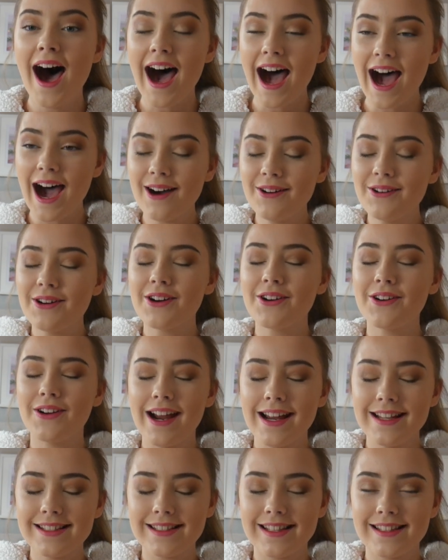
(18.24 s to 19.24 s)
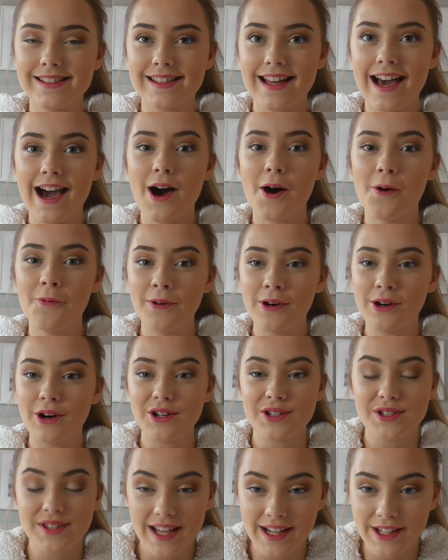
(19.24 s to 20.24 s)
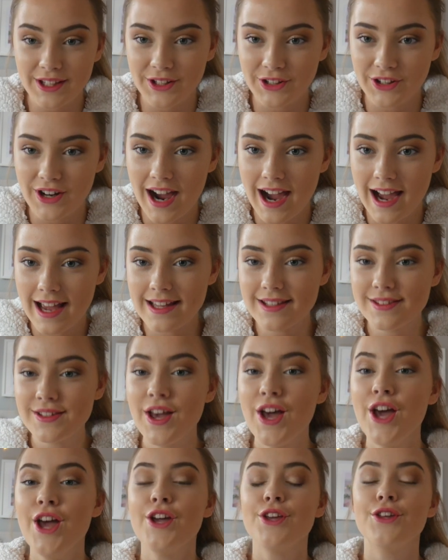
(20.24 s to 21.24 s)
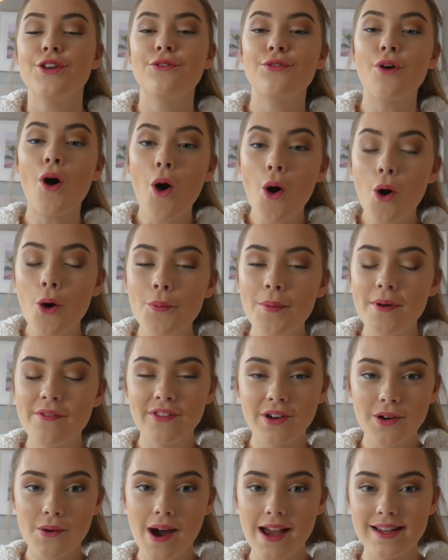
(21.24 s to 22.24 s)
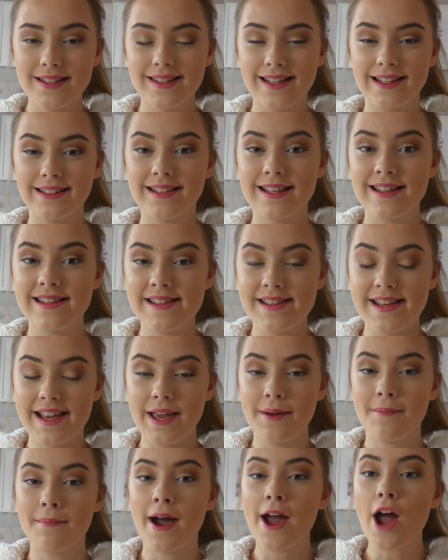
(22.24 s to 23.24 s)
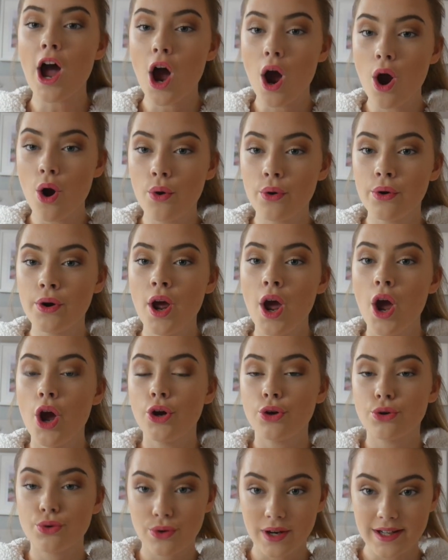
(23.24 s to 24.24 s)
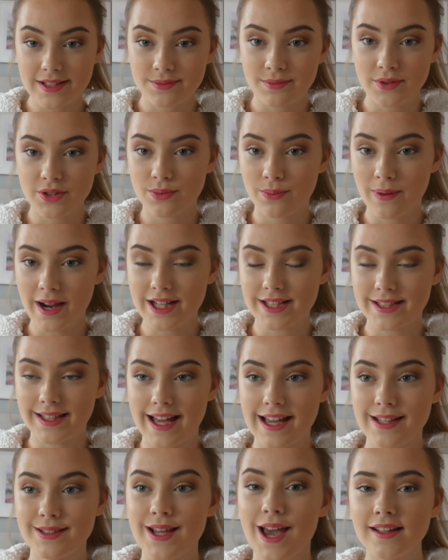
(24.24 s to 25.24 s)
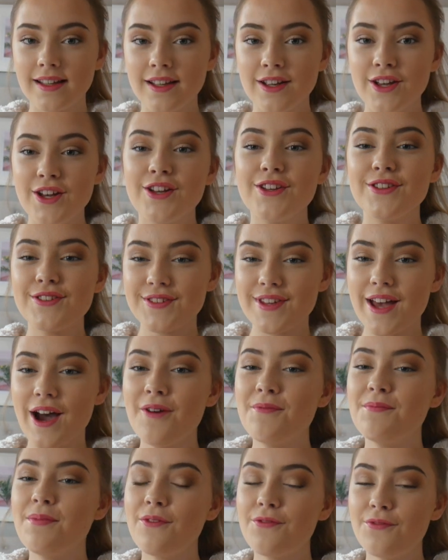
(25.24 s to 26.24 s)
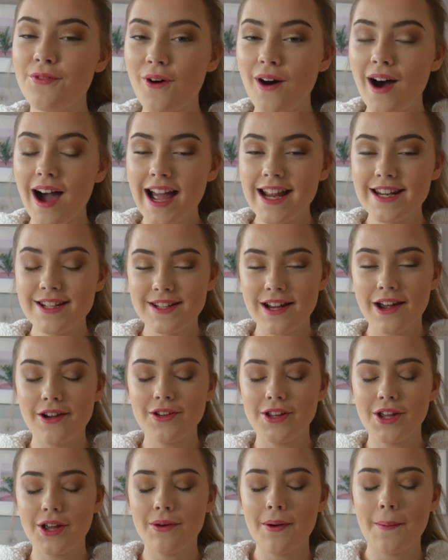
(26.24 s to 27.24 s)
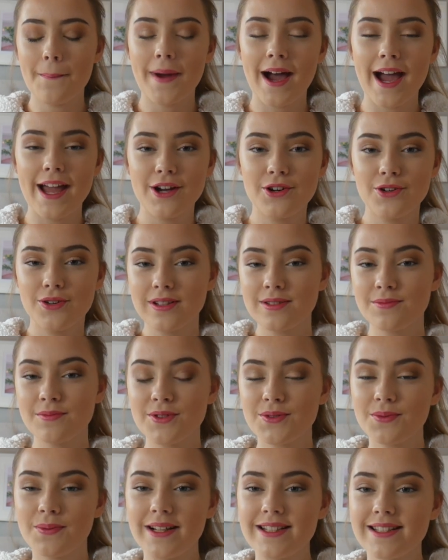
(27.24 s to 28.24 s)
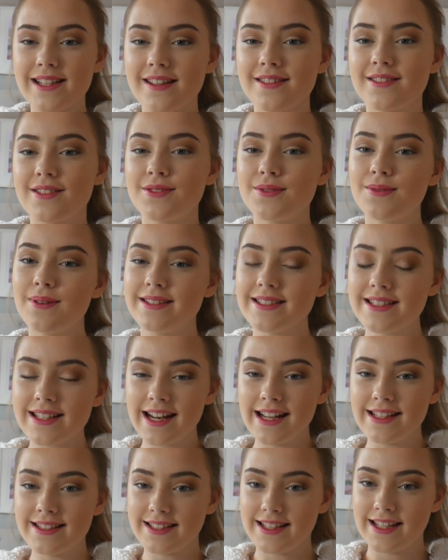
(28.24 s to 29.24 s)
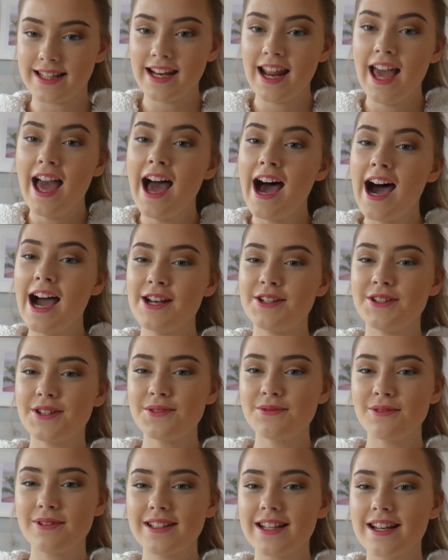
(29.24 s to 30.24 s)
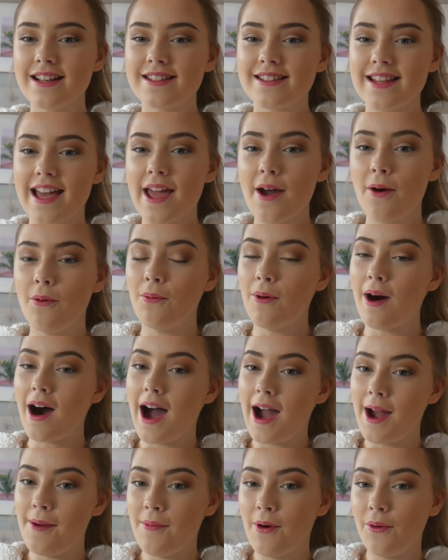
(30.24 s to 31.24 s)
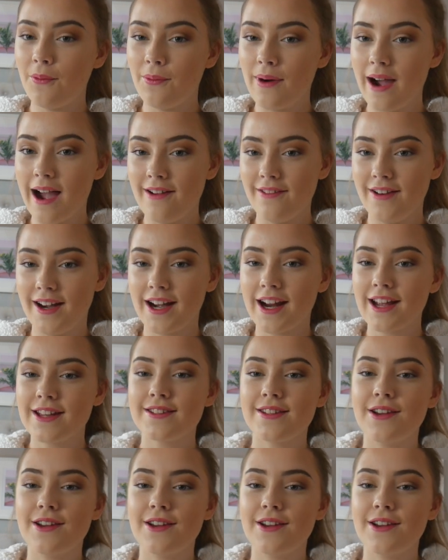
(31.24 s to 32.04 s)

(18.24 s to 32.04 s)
How crazy is that? Oh my gosh, thank you guys. You've all been requesting to see my own Christmas wishlist so before I show you my Christmas wish list 2019, I just wanted to say what I'm wearing.